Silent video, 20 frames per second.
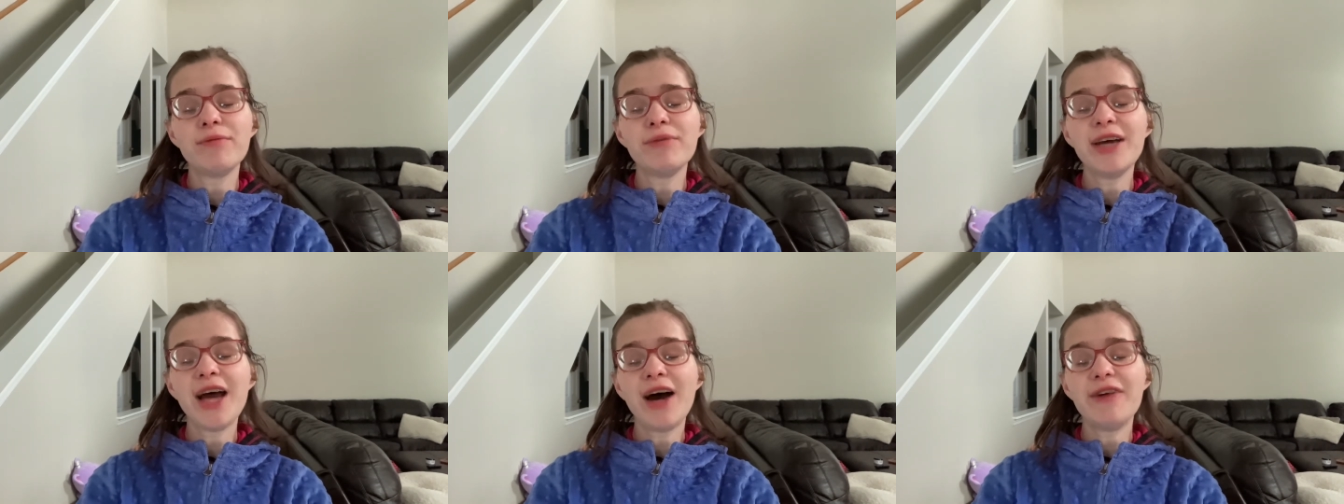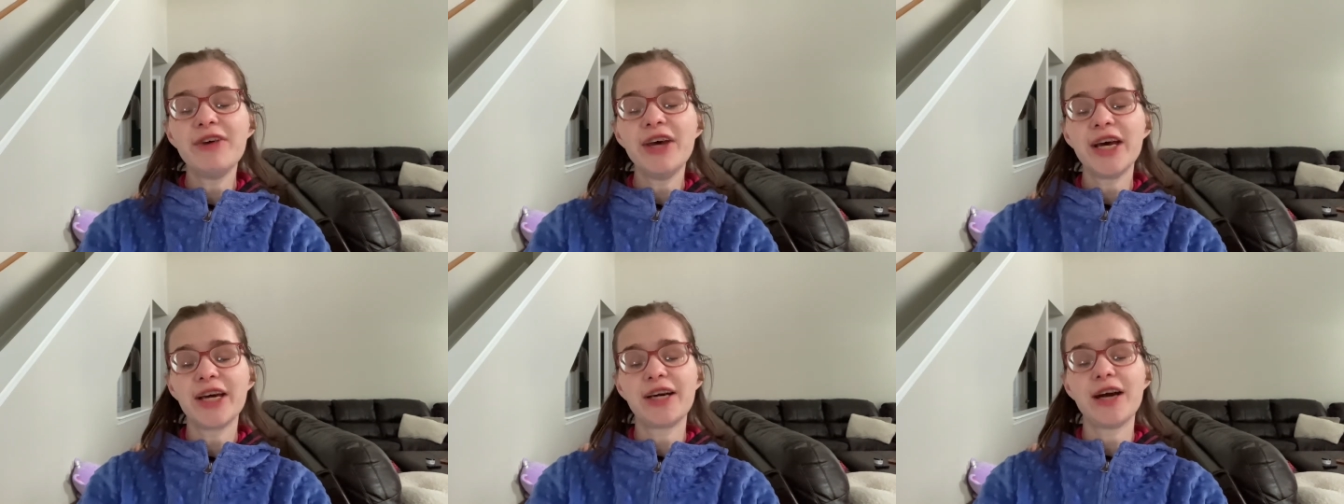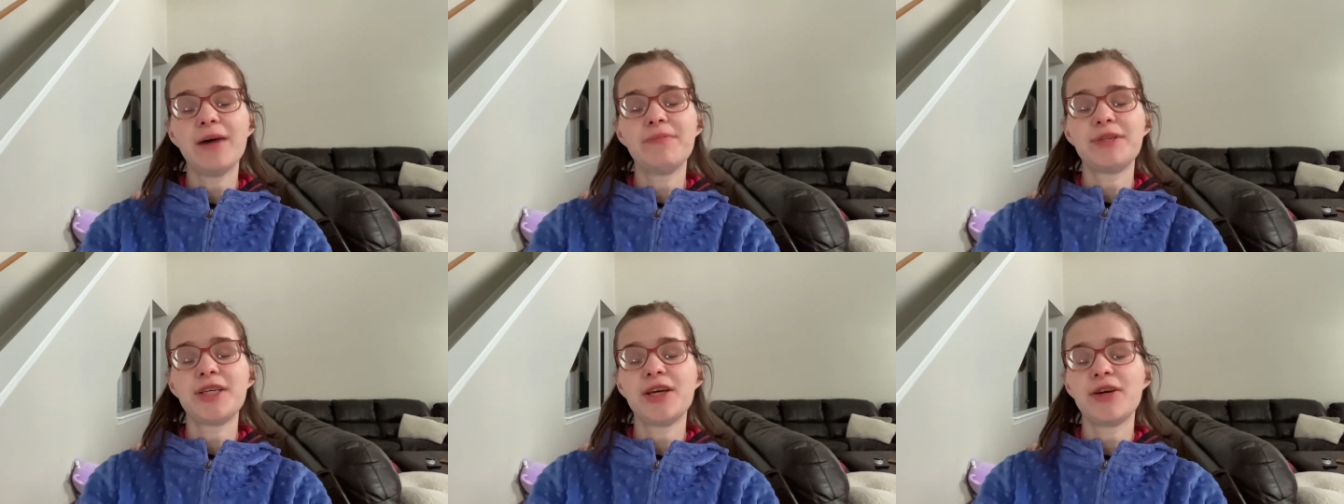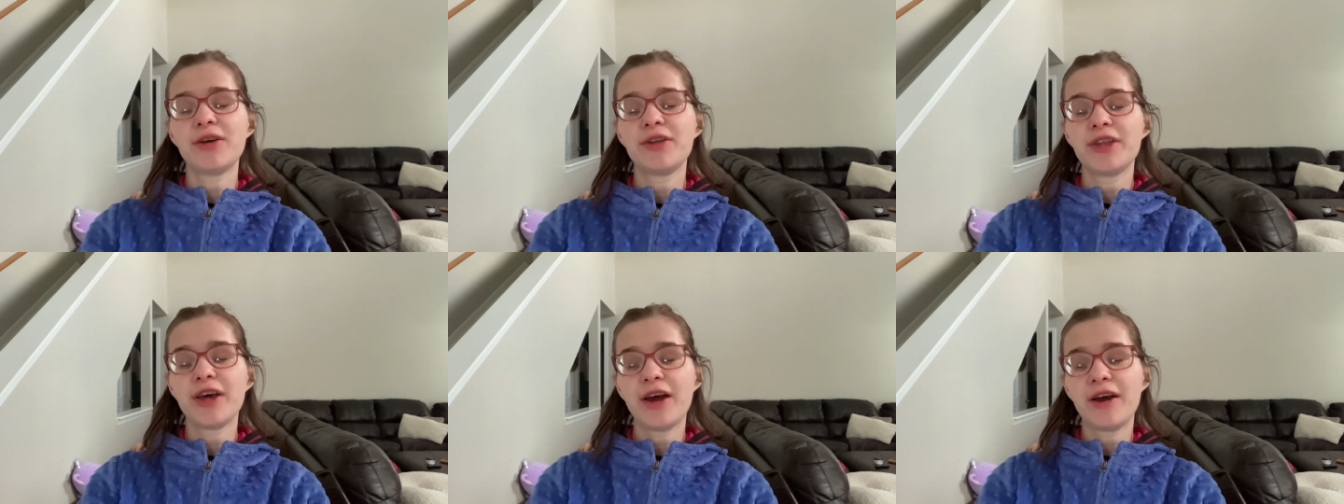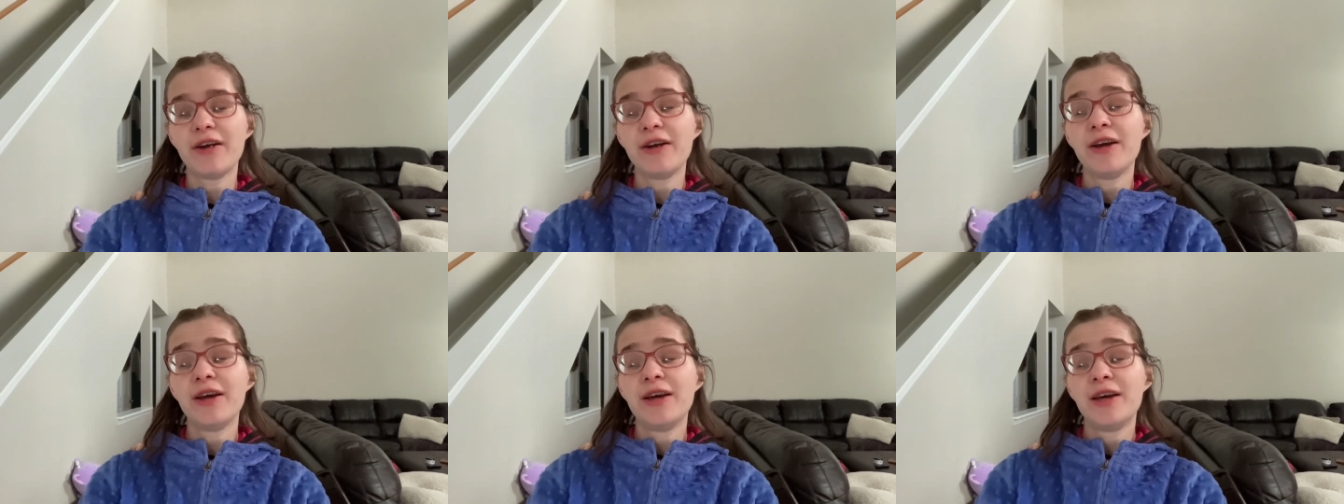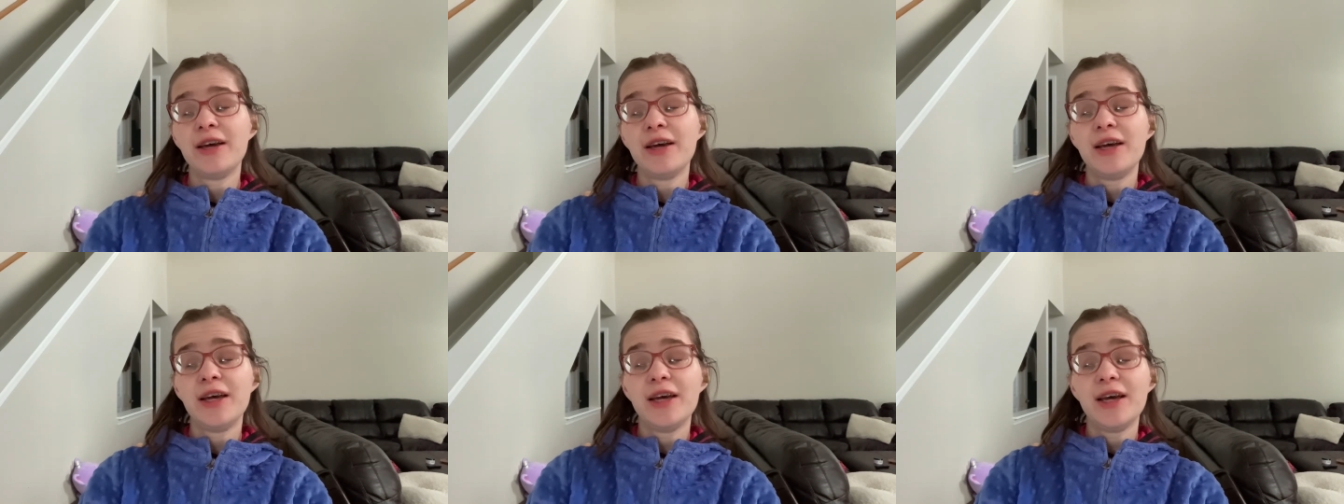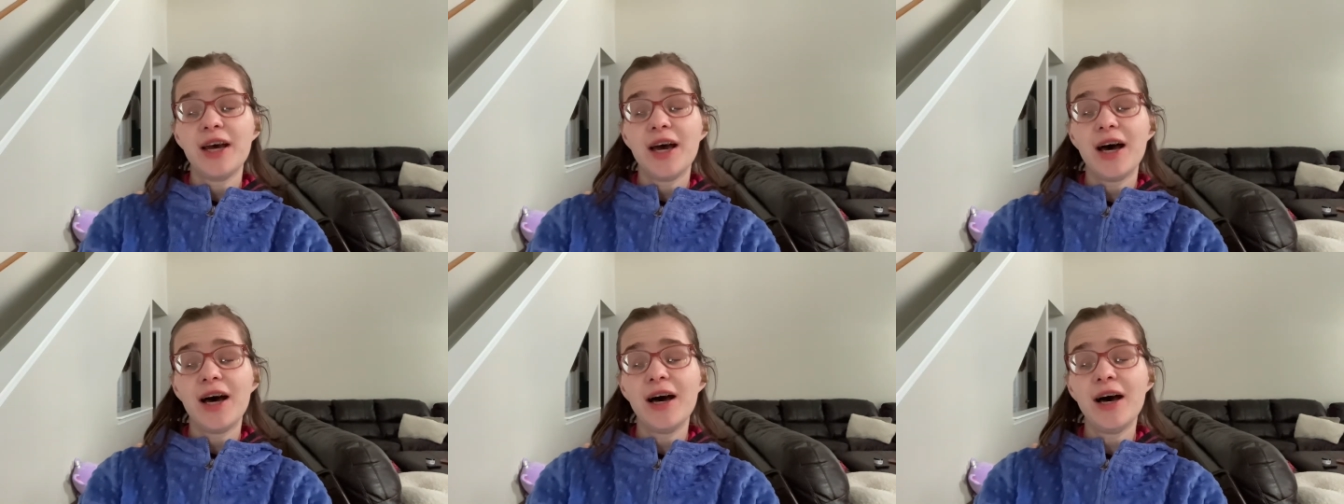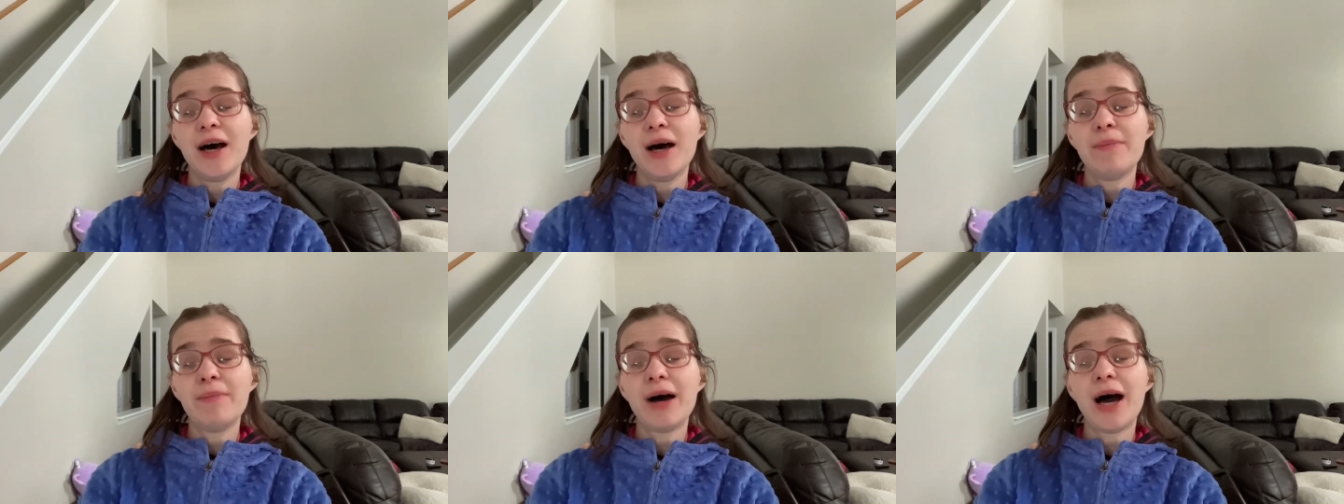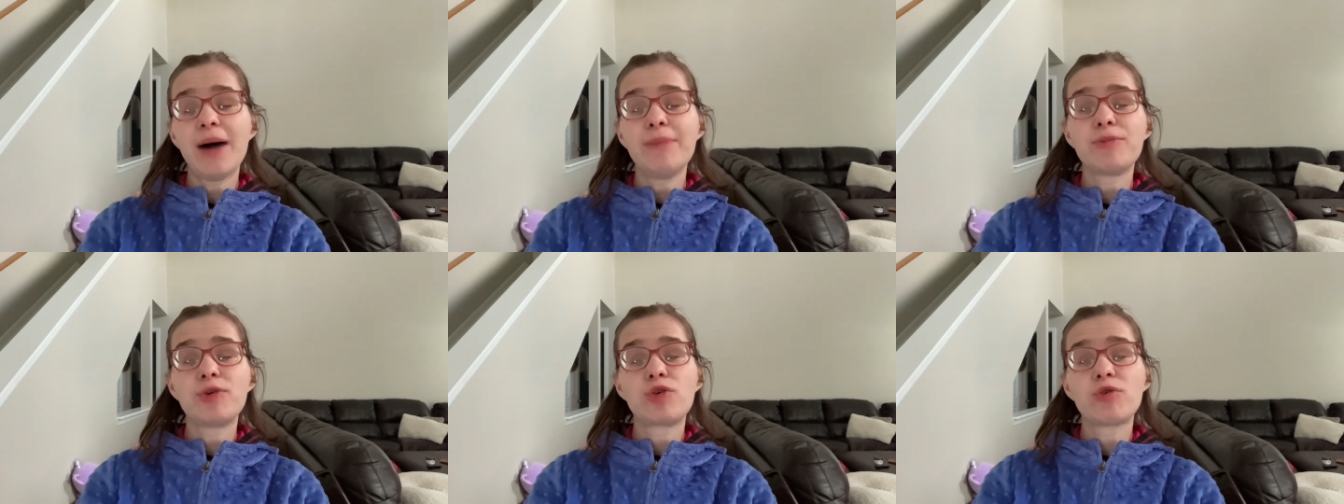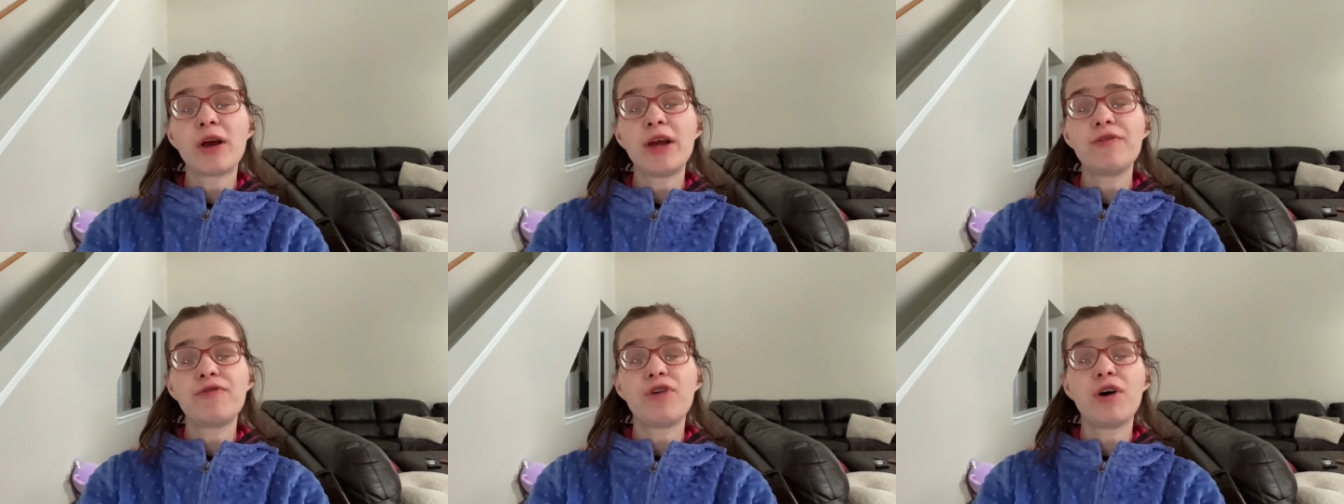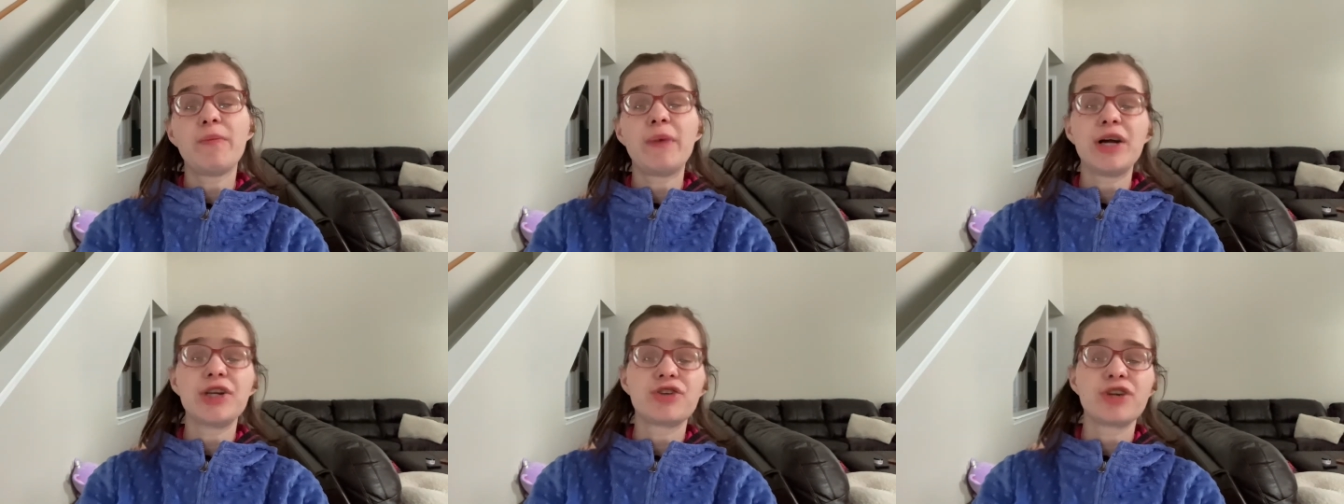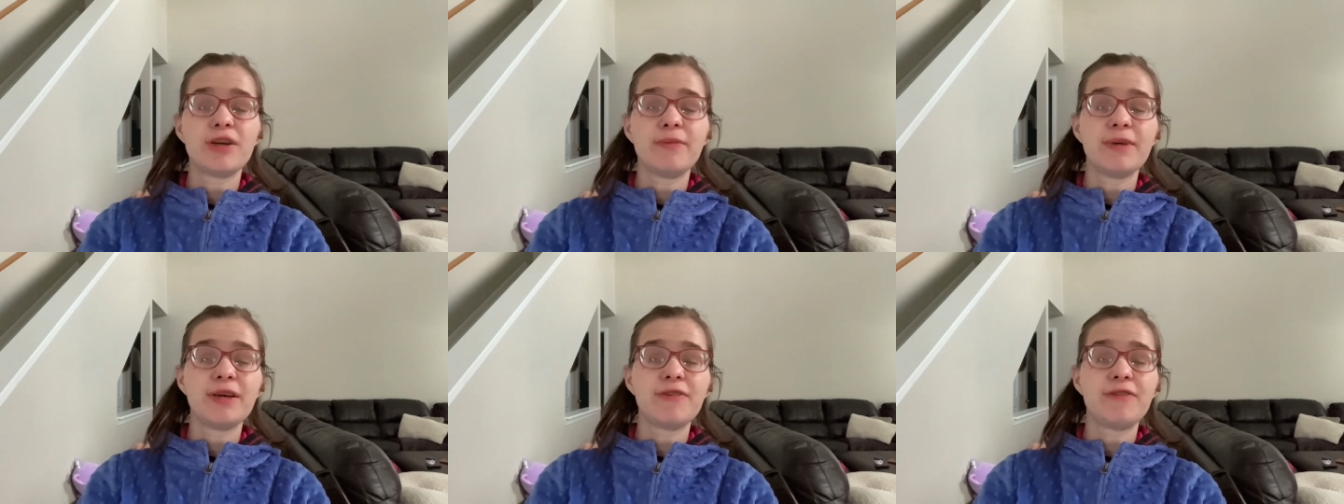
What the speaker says: We have hiccups here and there. I'm grateful I'm on treatment.